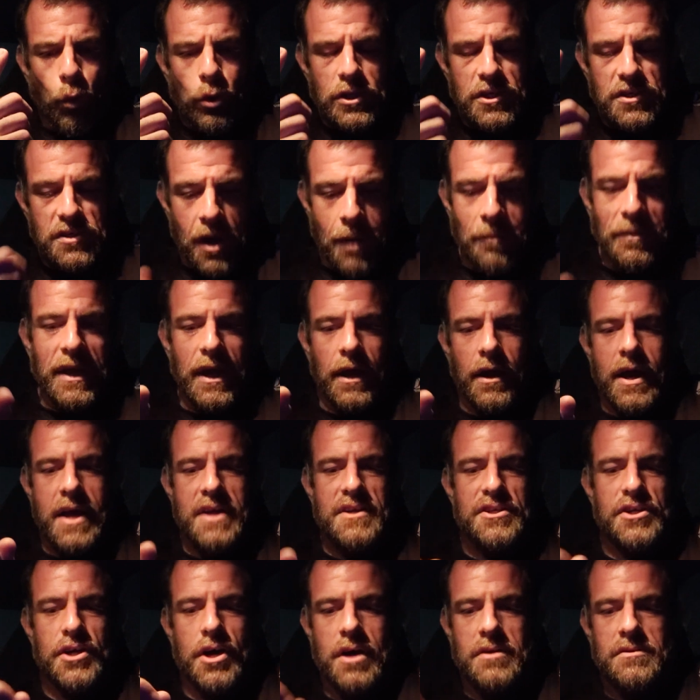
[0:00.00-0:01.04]
Something I
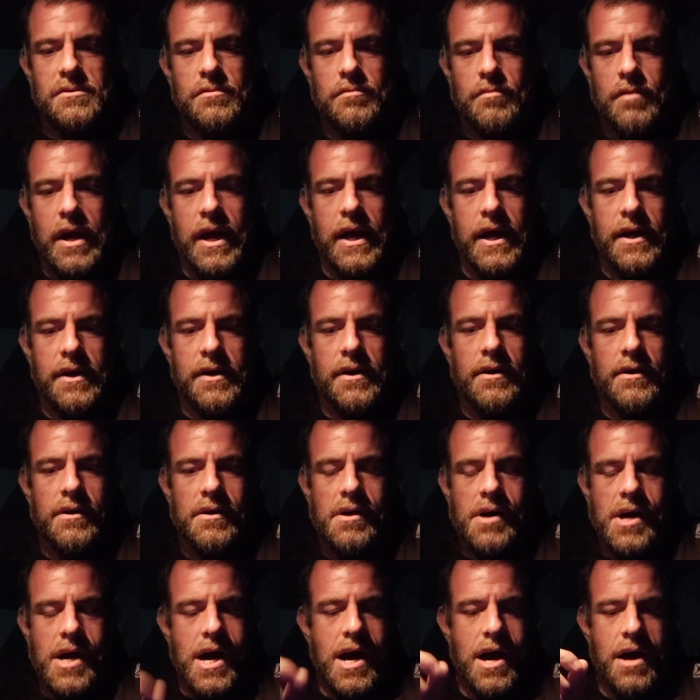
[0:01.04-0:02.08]
just read.
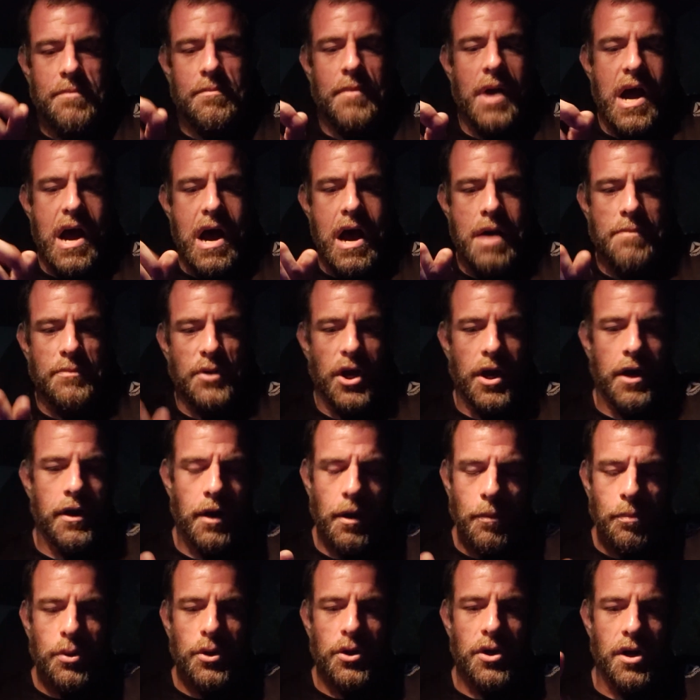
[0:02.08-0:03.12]
I'm, I'm going
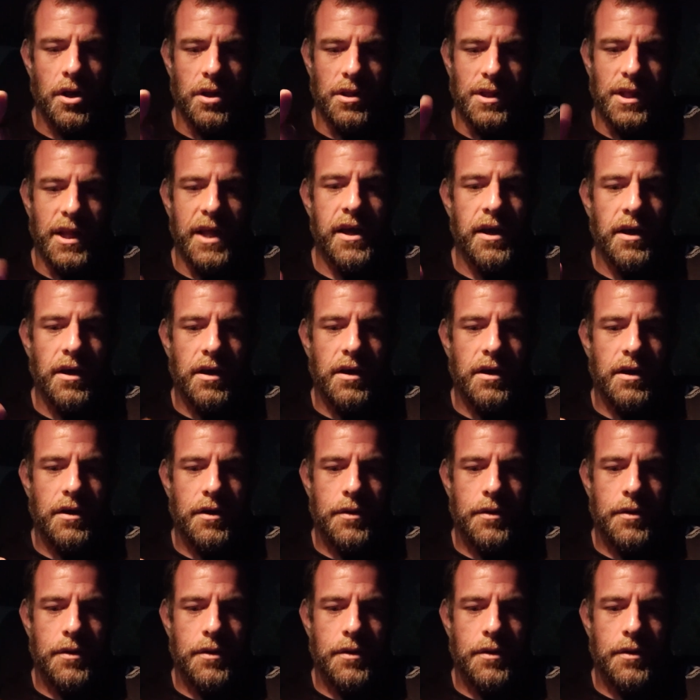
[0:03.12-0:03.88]
to put a link